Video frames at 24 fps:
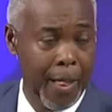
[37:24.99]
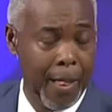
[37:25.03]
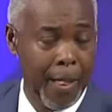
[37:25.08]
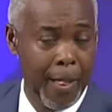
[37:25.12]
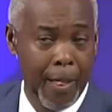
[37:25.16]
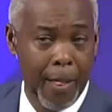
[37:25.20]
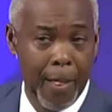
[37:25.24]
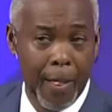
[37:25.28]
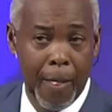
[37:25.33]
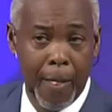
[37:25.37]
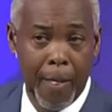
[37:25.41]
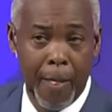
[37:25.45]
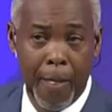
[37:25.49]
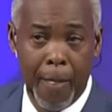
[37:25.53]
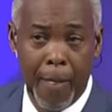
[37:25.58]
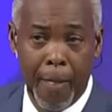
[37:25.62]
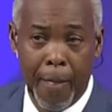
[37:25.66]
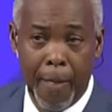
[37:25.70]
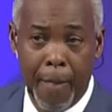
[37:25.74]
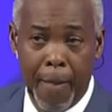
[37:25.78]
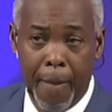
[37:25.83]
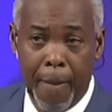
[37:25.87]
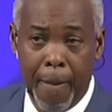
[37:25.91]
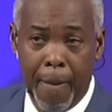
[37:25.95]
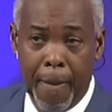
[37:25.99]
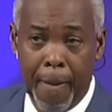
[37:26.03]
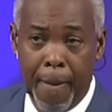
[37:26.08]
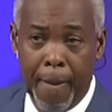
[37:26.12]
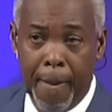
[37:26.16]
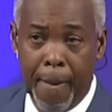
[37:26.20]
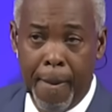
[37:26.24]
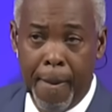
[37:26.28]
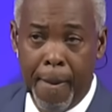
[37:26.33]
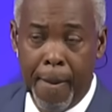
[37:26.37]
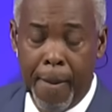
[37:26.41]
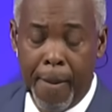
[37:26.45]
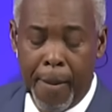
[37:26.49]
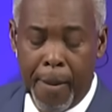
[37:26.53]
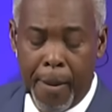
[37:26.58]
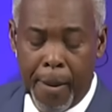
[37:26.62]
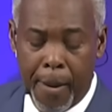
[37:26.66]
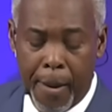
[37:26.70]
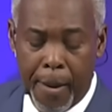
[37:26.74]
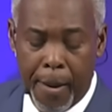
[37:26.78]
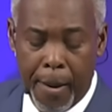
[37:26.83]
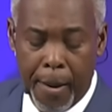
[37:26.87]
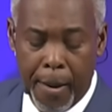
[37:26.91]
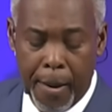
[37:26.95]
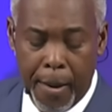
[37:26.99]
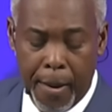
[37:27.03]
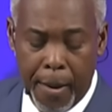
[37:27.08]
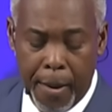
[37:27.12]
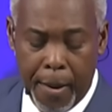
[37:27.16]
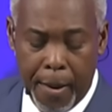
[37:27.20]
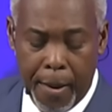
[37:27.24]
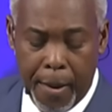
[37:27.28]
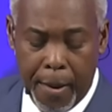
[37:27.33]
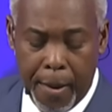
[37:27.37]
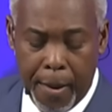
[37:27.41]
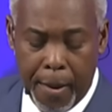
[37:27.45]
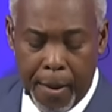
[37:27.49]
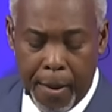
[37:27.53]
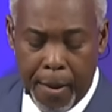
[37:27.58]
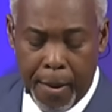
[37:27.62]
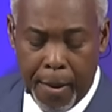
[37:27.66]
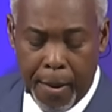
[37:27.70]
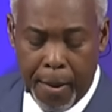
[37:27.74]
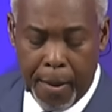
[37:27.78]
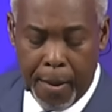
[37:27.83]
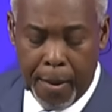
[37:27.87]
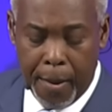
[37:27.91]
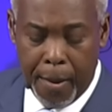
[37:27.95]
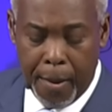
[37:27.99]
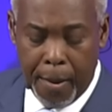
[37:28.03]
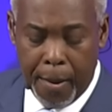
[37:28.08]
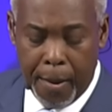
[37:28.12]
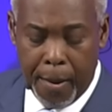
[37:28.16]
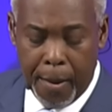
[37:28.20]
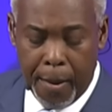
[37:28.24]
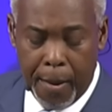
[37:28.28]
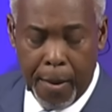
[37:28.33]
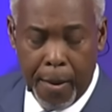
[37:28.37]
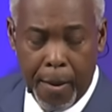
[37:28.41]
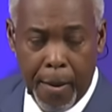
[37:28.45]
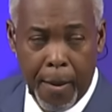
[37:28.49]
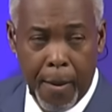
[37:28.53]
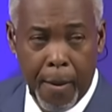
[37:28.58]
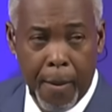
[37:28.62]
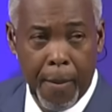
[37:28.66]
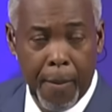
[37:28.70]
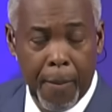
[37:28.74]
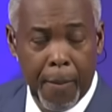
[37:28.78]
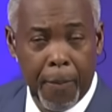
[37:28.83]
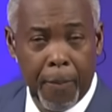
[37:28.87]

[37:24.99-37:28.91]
Nothing is said.